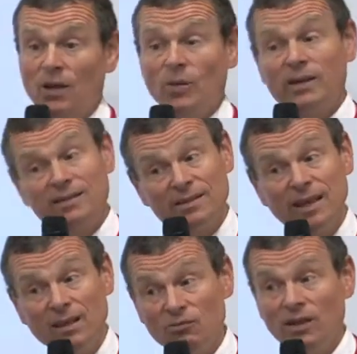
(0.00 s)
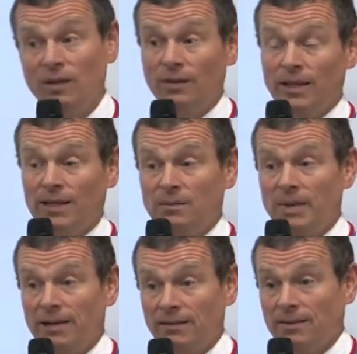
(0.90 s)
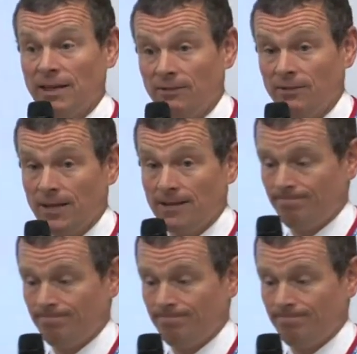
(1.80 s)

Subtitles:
whereas, I say, the real thing is about safety.